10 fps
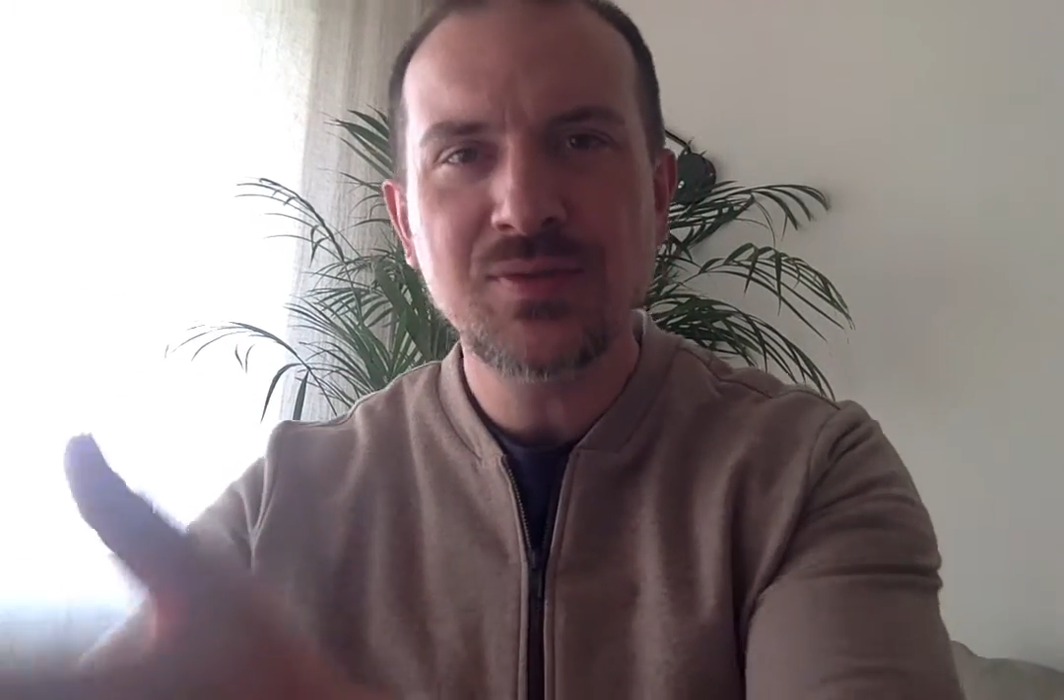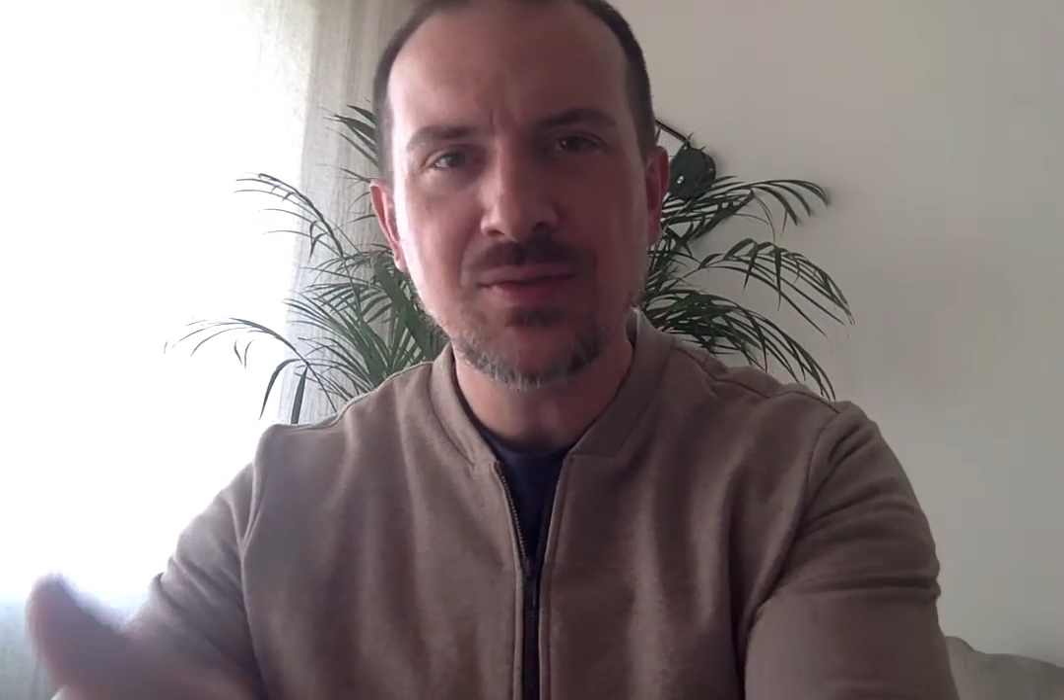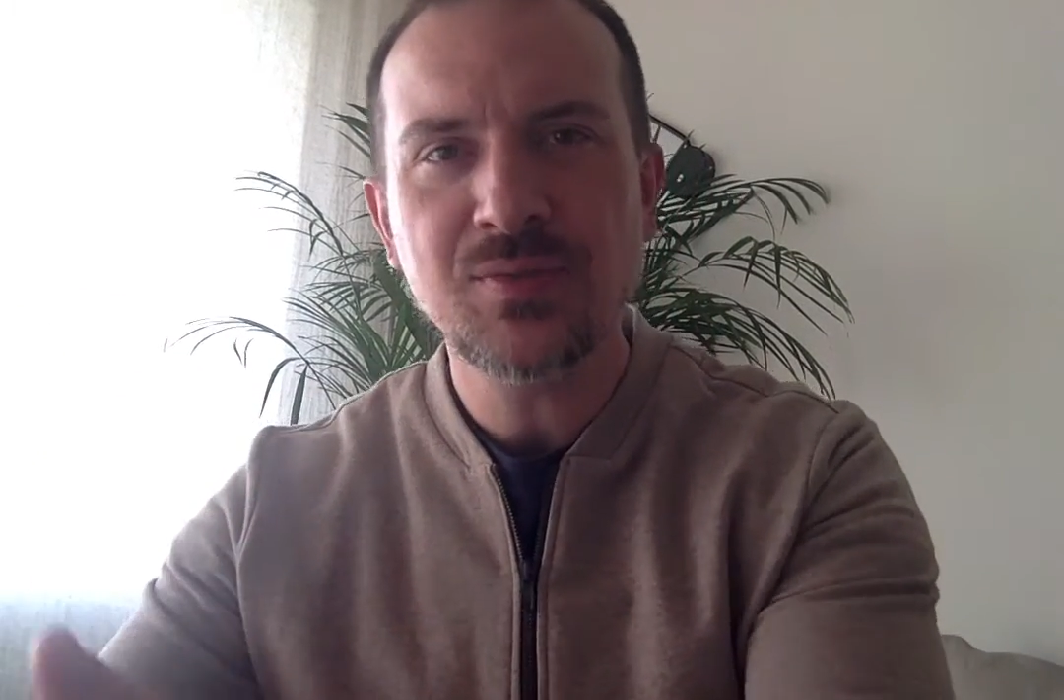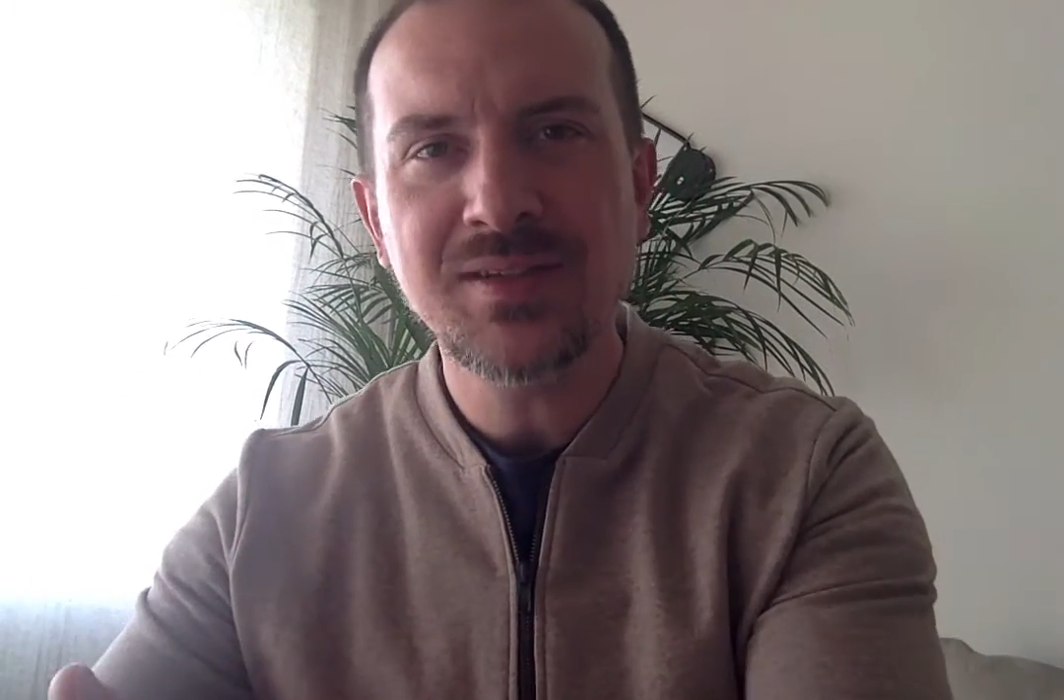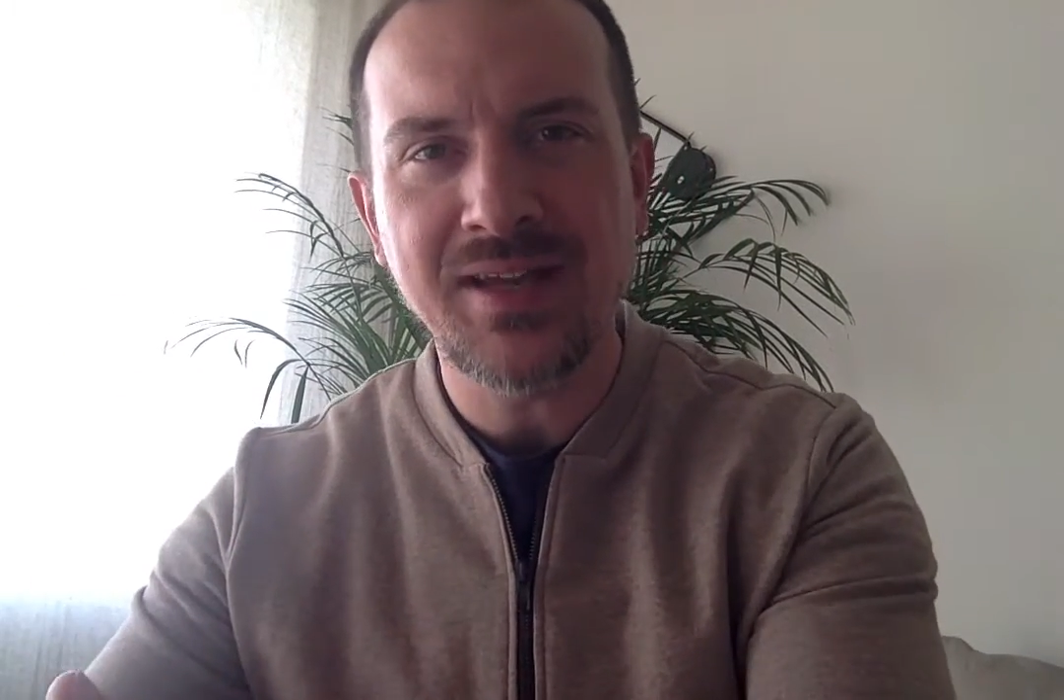the
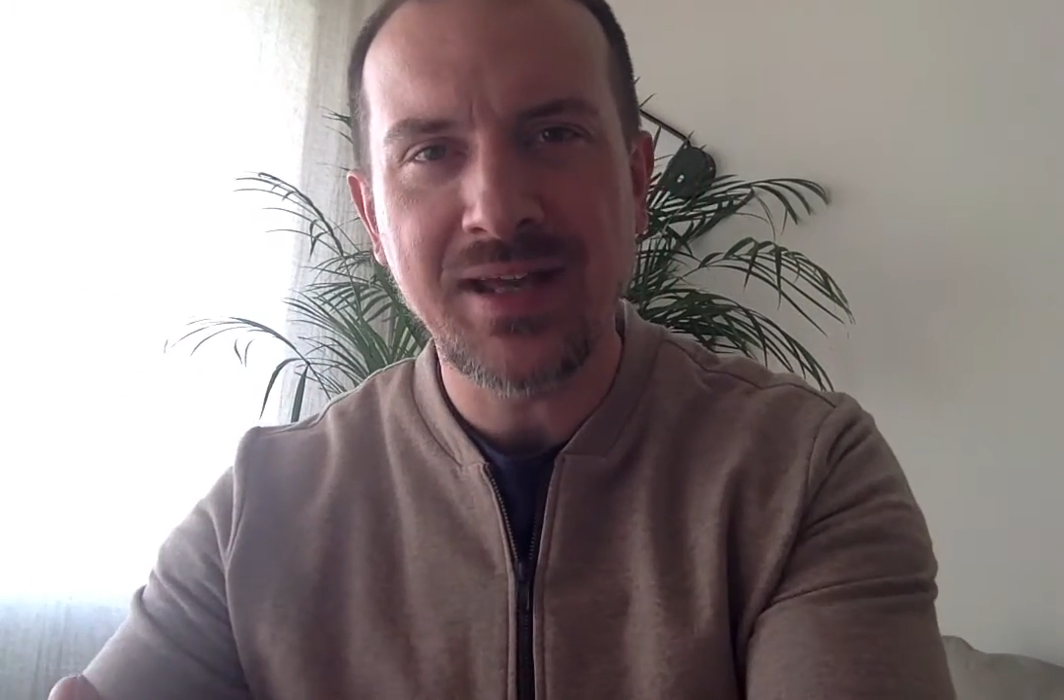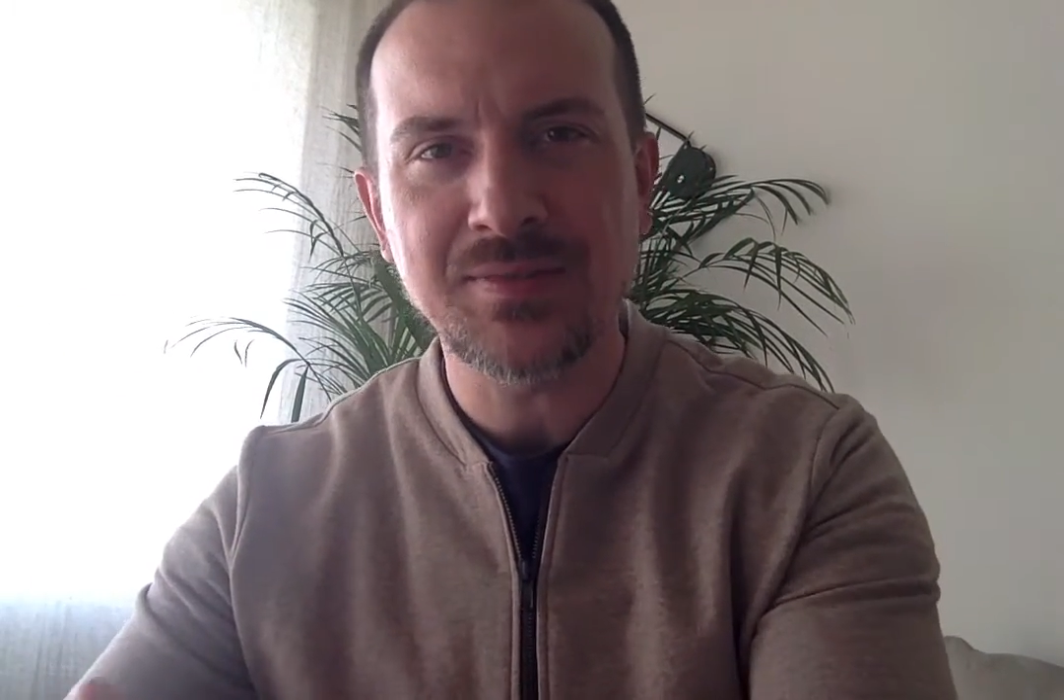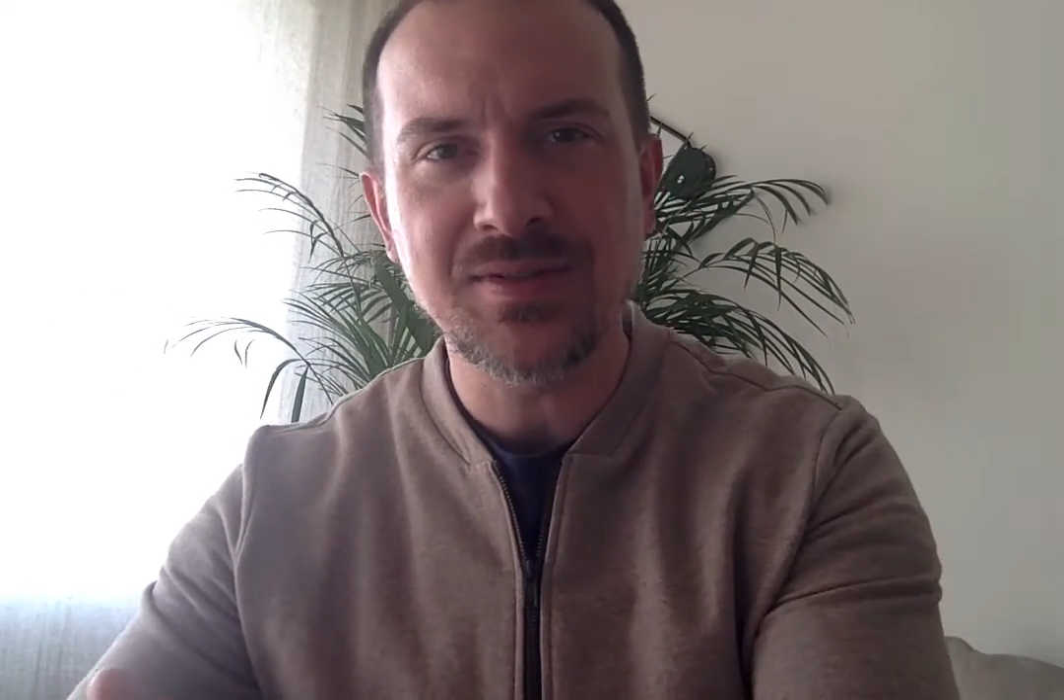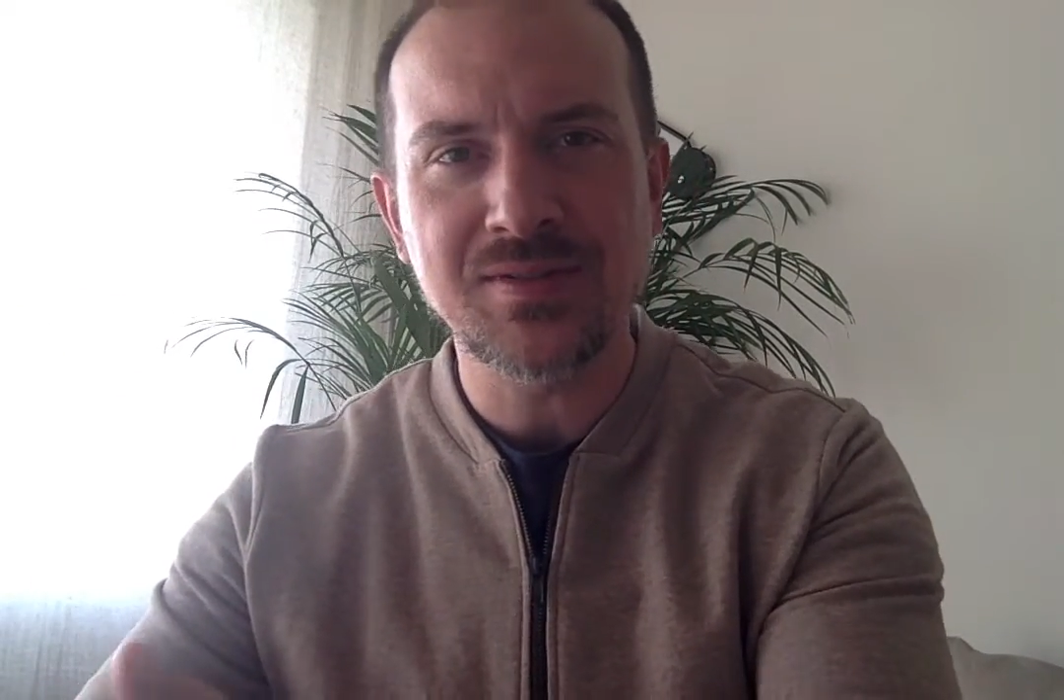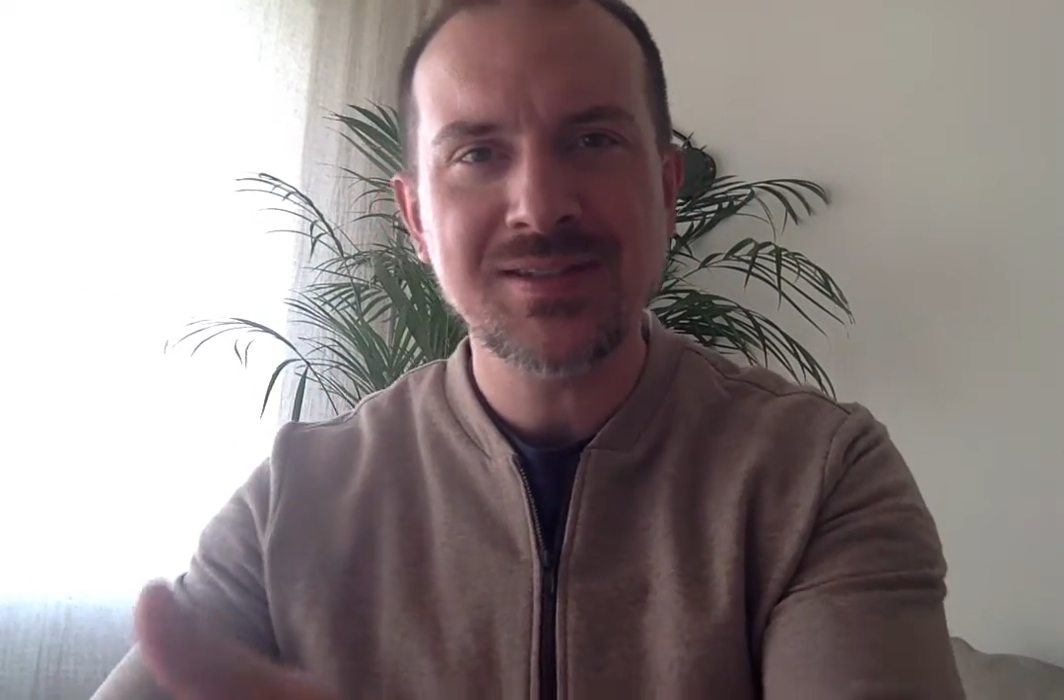
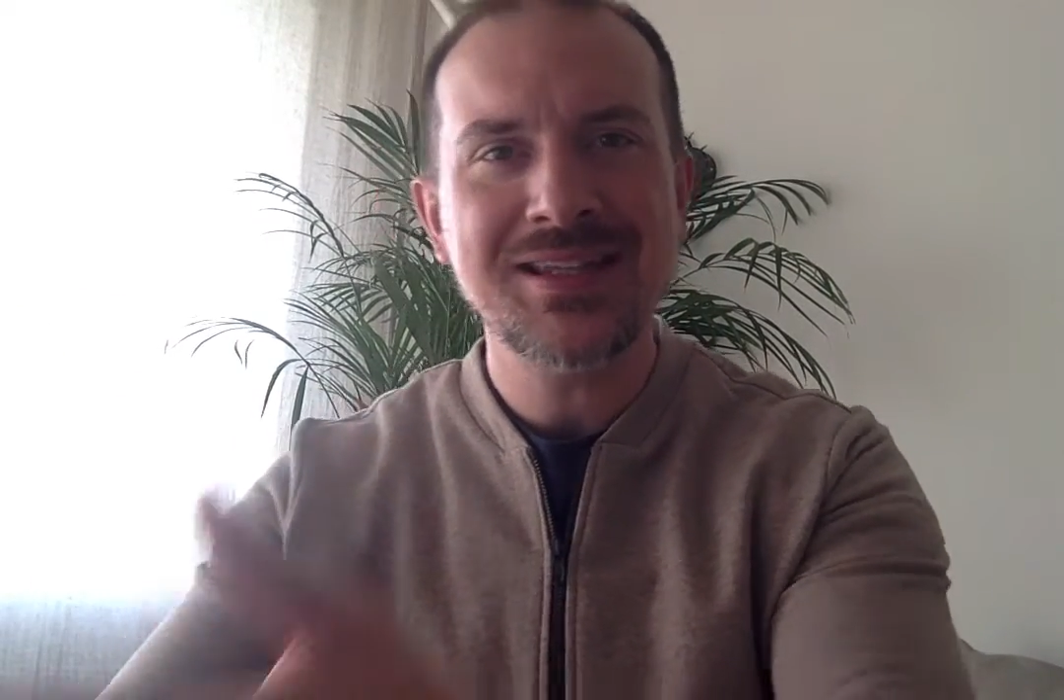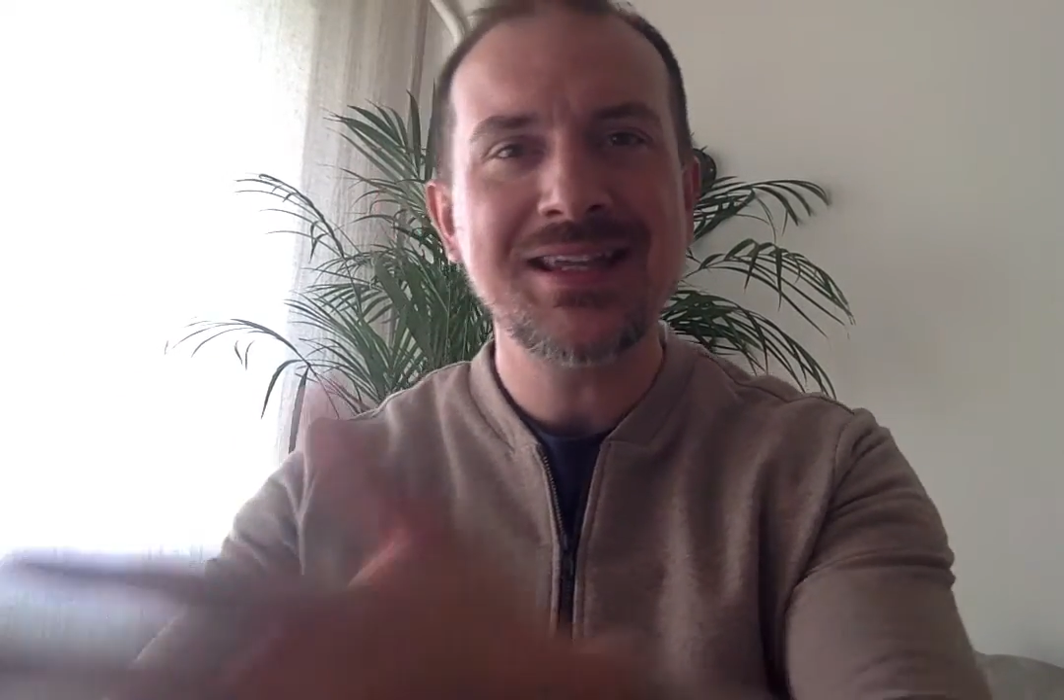relapses